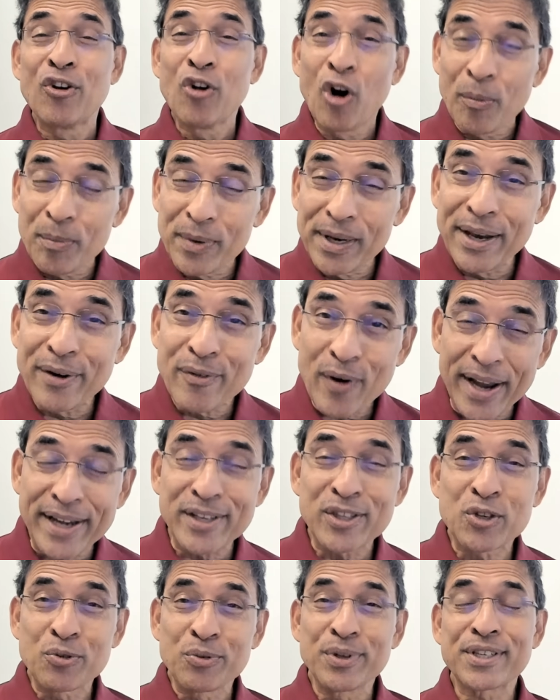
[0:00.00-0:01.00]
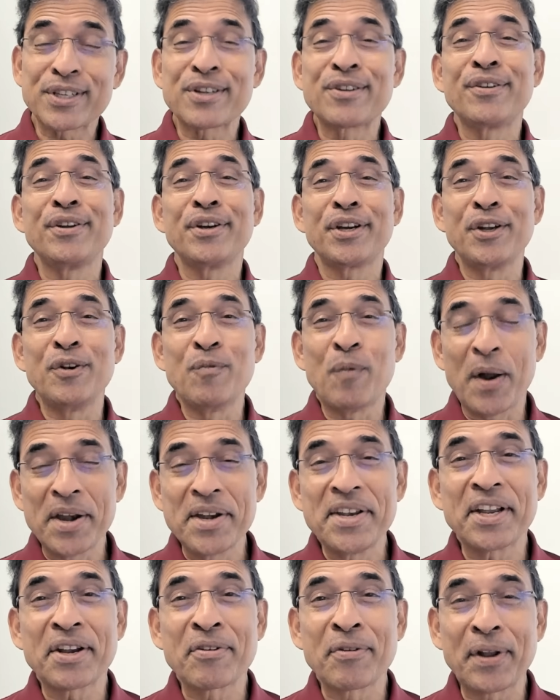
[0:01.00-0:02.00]
normally right through his career in
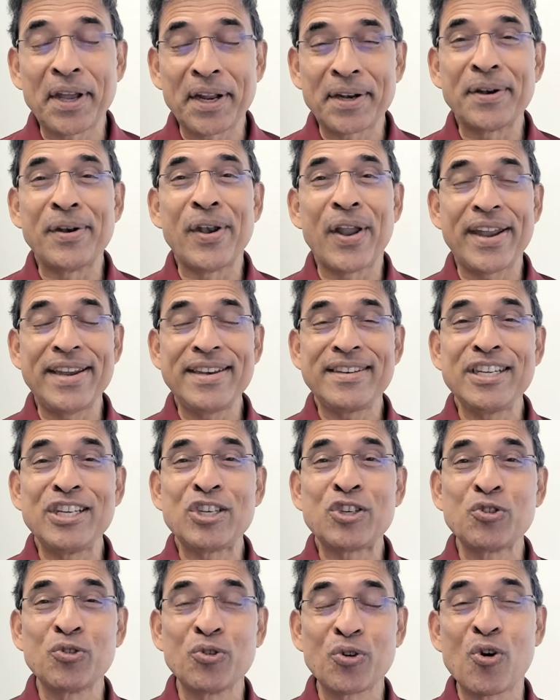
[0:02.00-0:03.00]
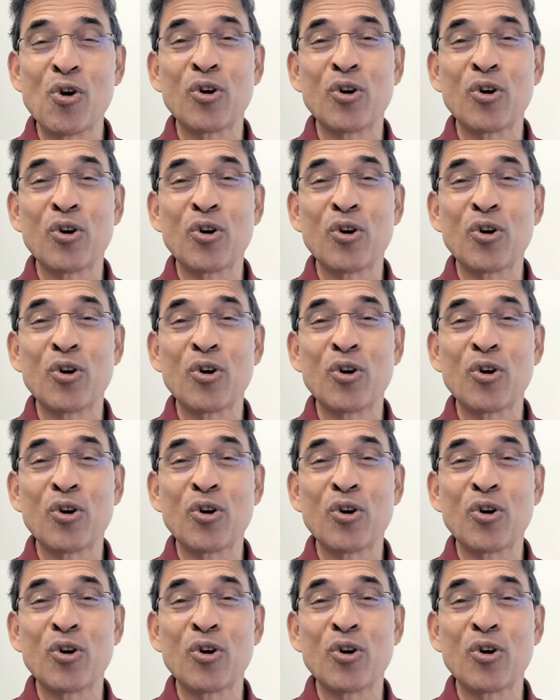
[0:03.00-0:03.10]
one-day cricket at 92,